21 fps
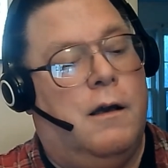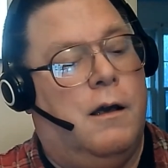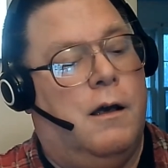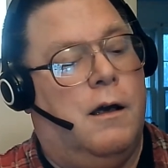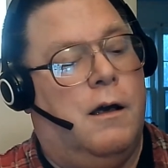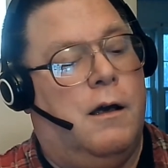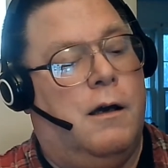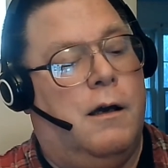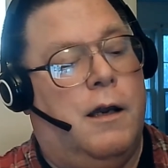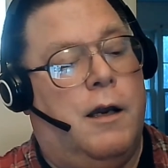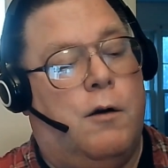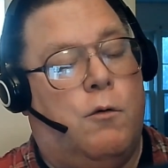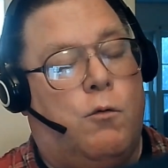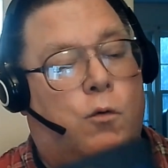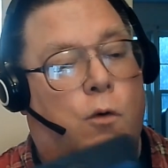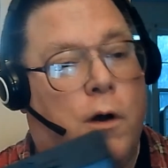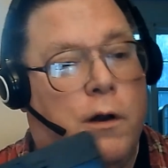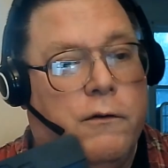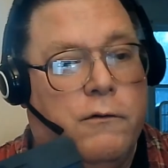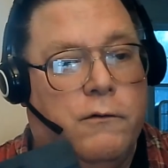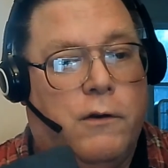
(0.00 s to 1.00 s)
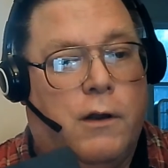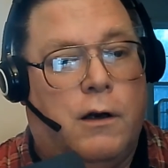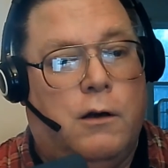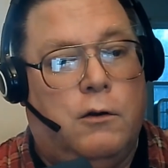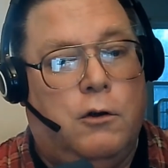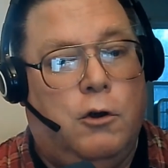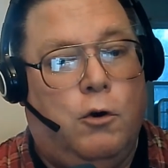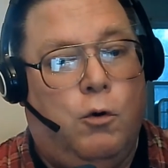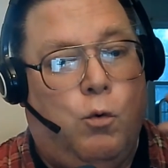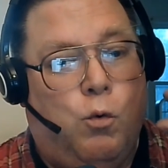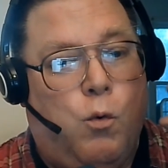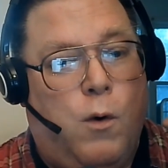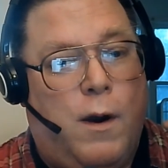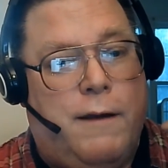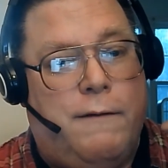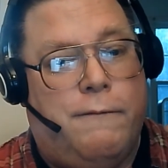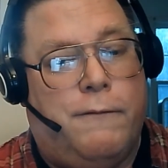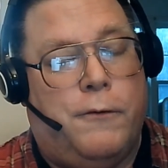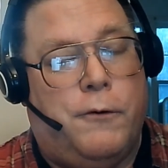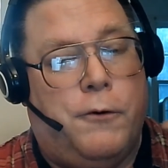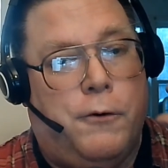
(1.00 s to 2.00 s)
It runs on a little
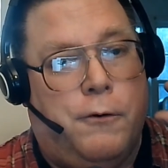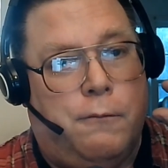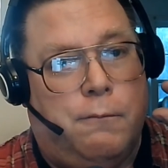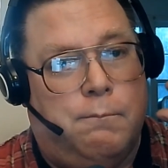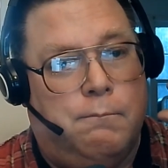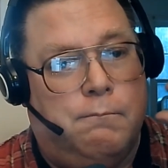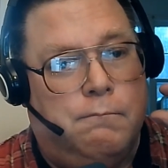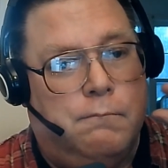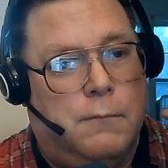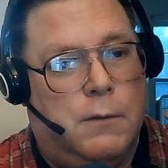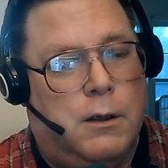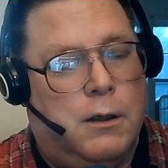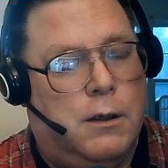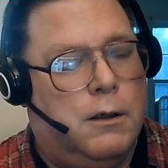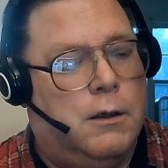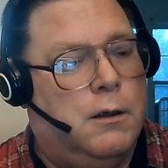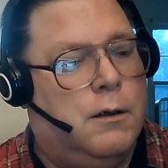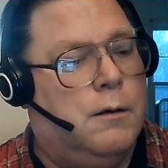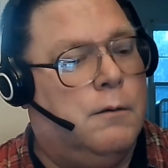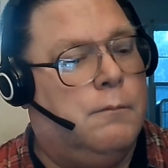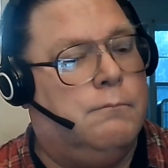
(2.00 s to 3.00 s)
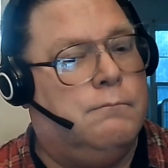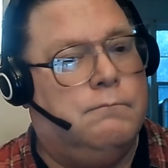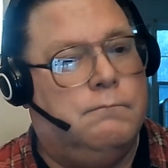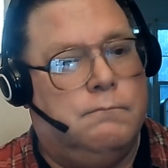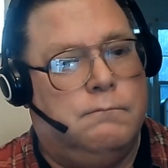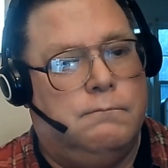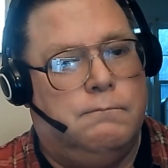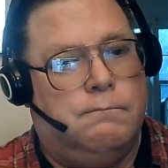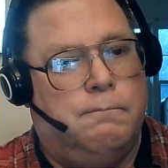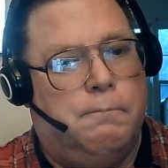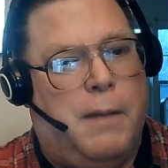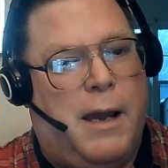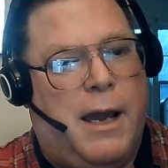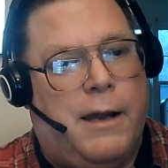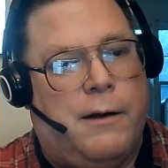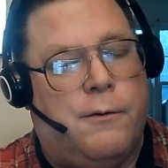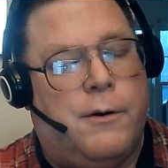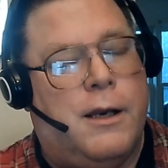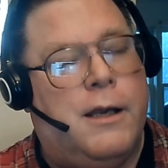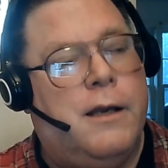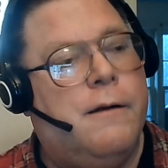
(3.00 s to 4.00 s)
wafer
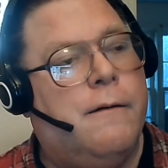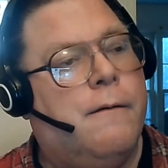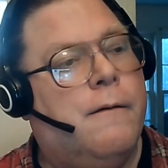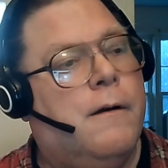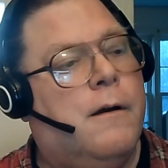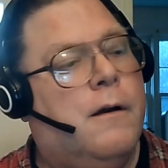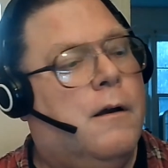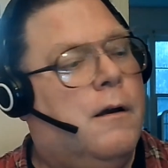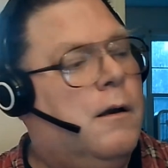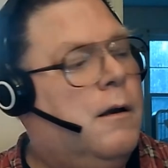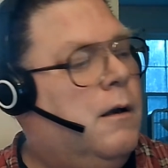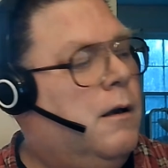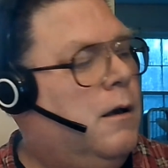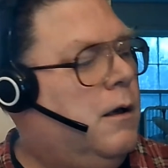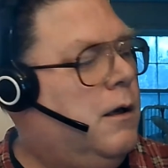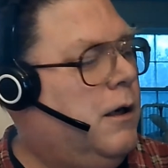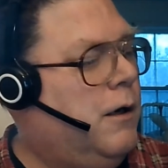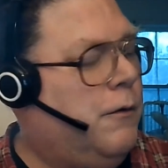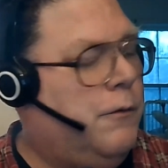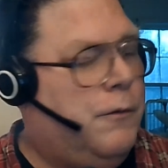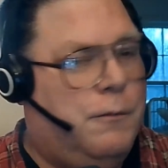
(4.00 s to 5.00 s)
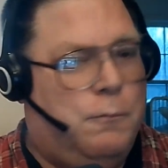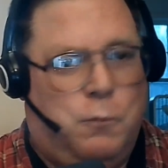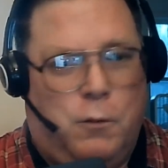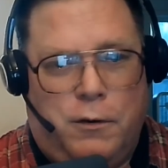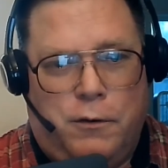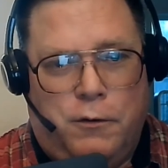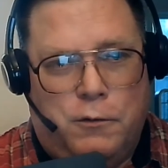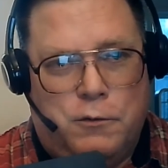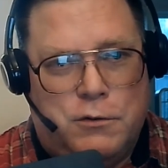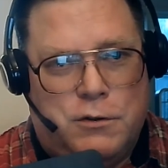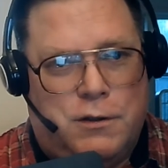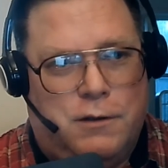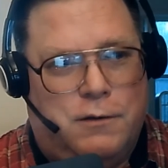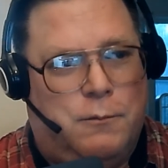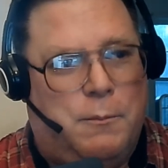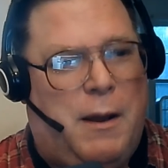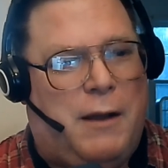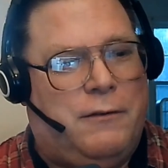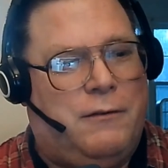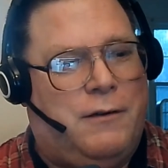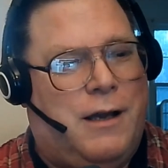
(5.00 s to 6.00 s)
battery, one of those that's
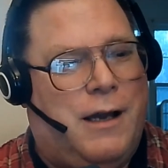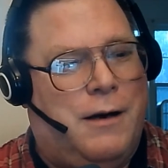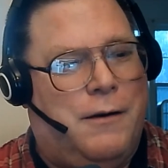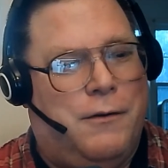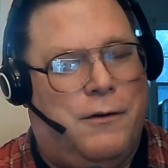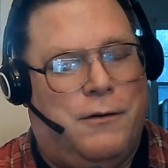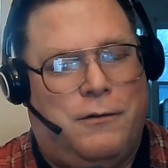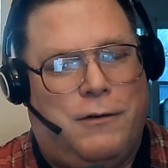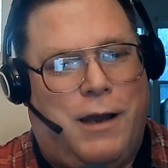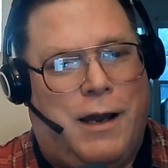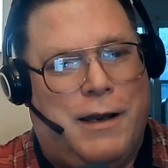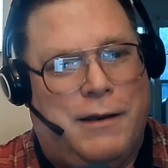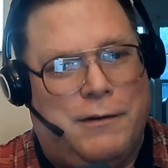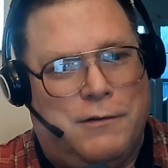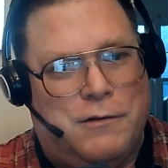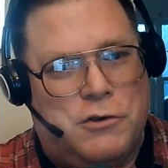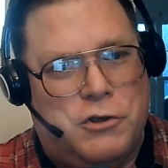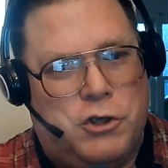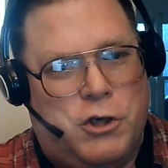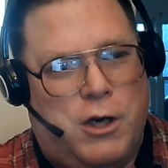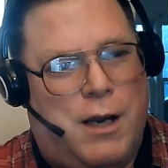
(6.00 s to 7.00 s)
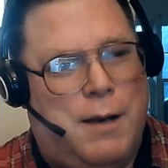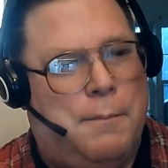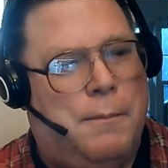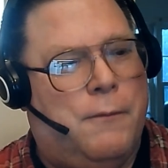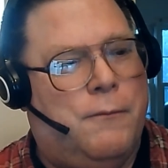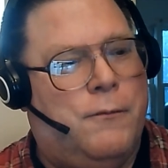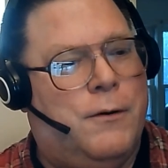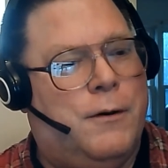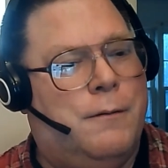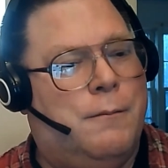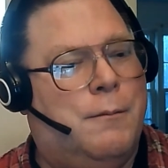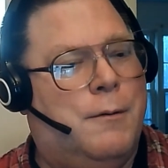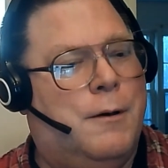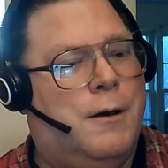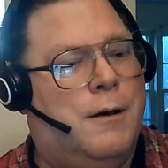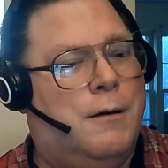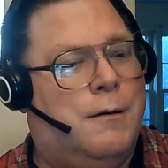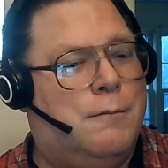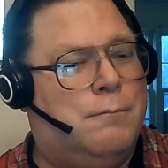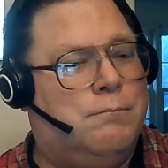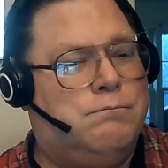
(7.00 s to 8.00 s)
about kind of the size and shape of
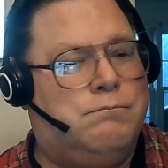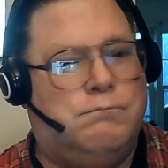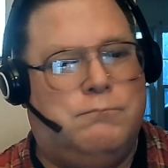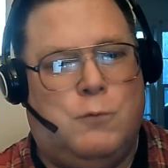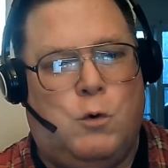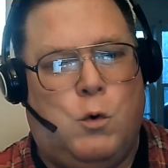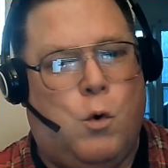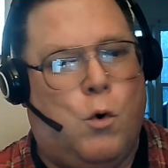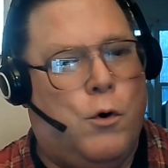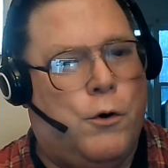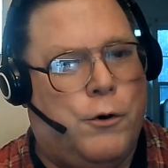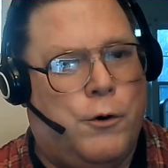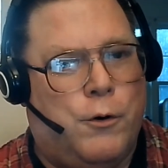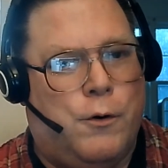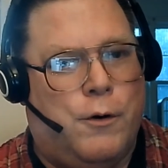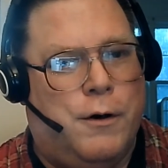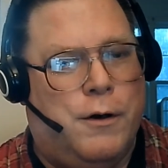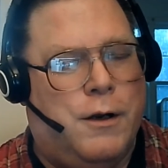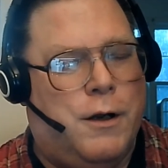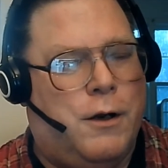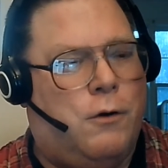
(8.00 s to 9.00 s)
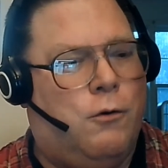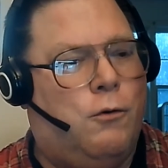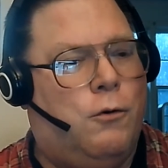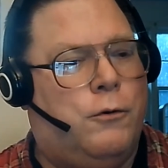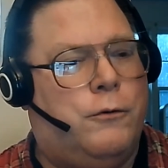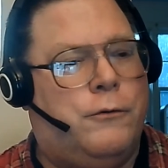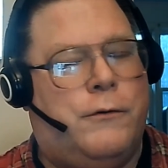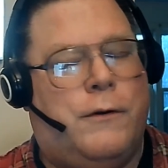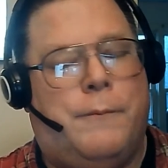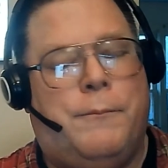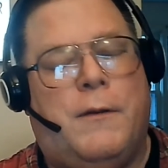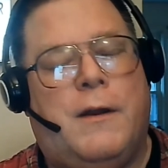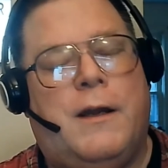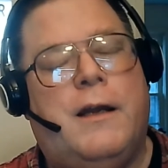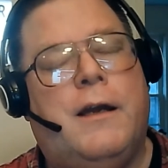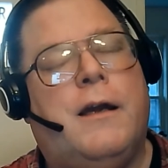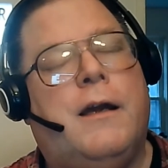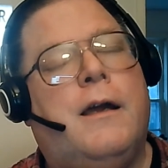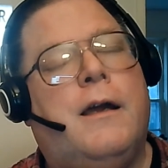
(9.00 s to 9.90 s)
a quarter or a nickel or something,